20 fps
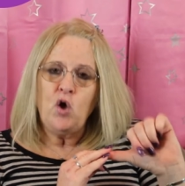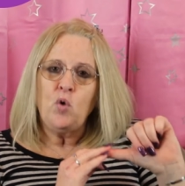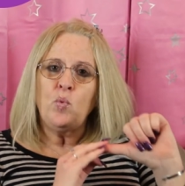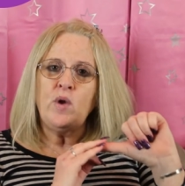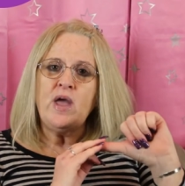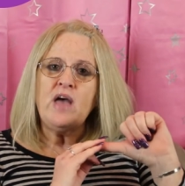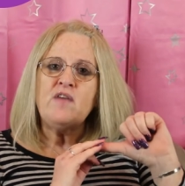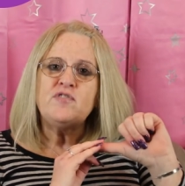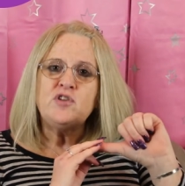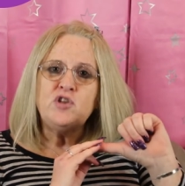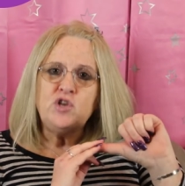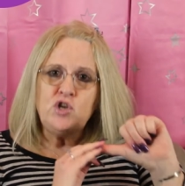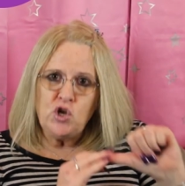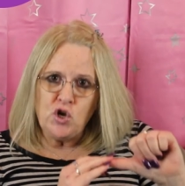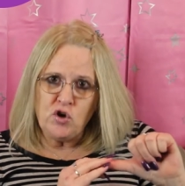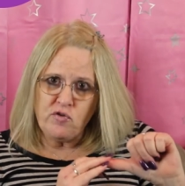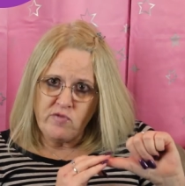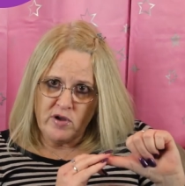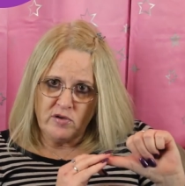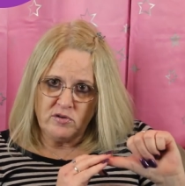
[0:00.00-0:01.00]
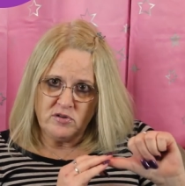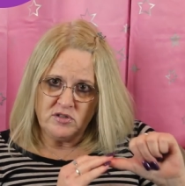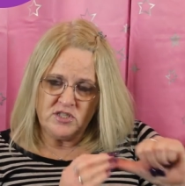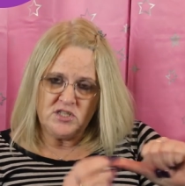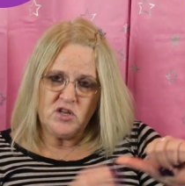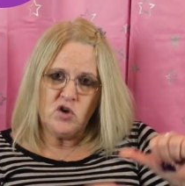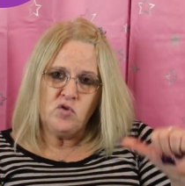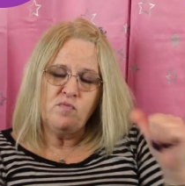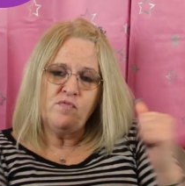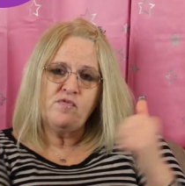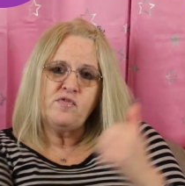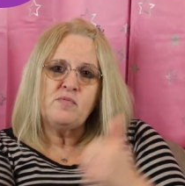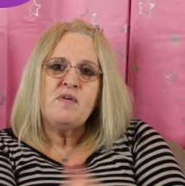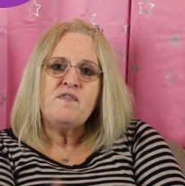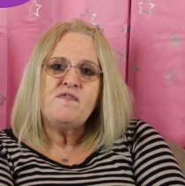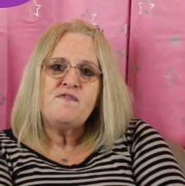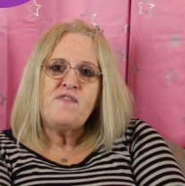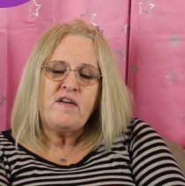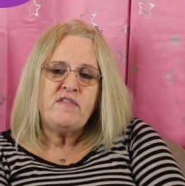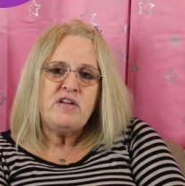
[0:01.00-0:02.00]
We have a neuro consultant from
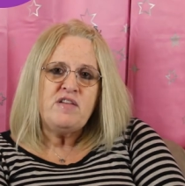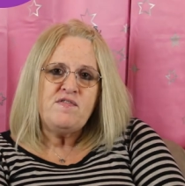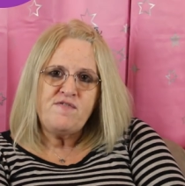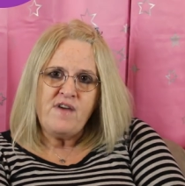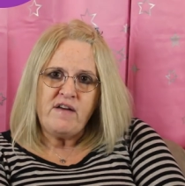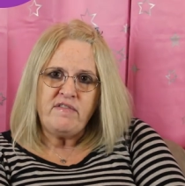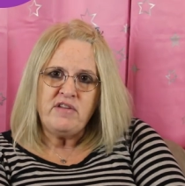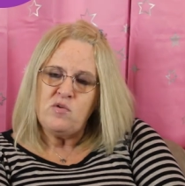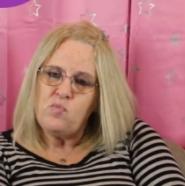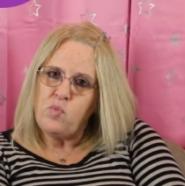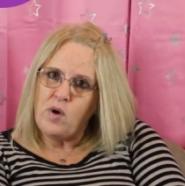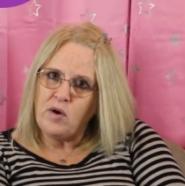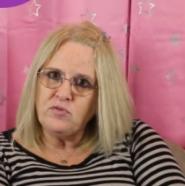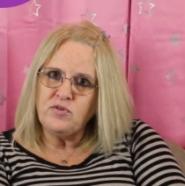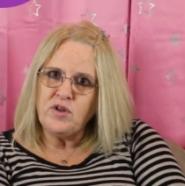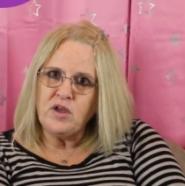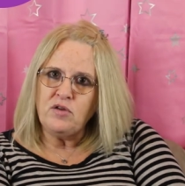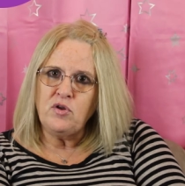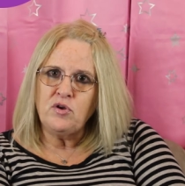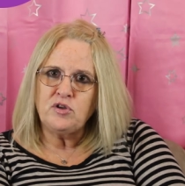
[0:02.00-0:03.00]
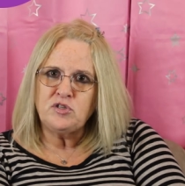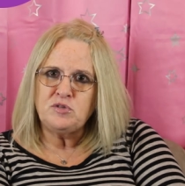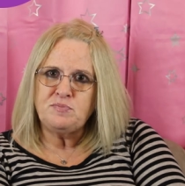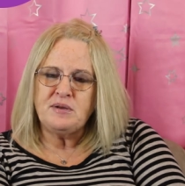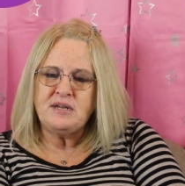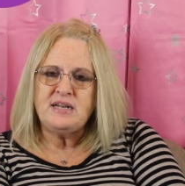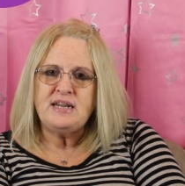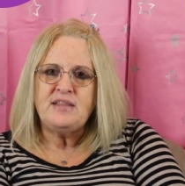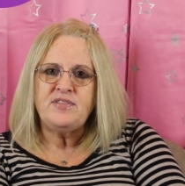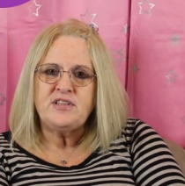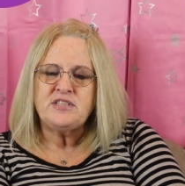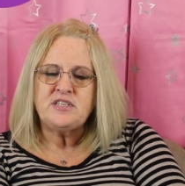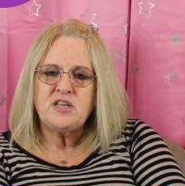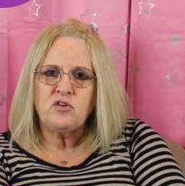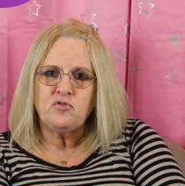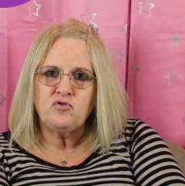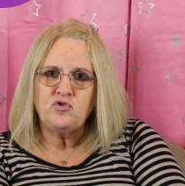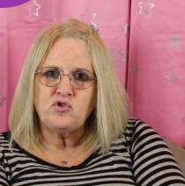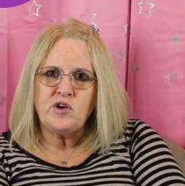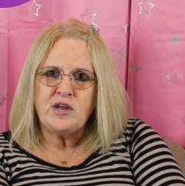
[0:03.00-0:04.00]
a very, very well known hospital in this
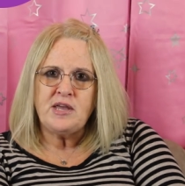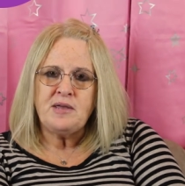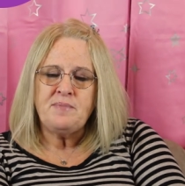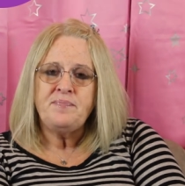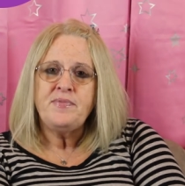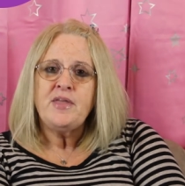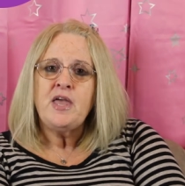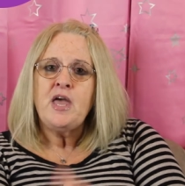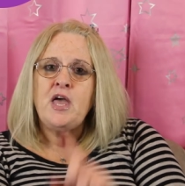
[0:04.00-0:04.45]
country.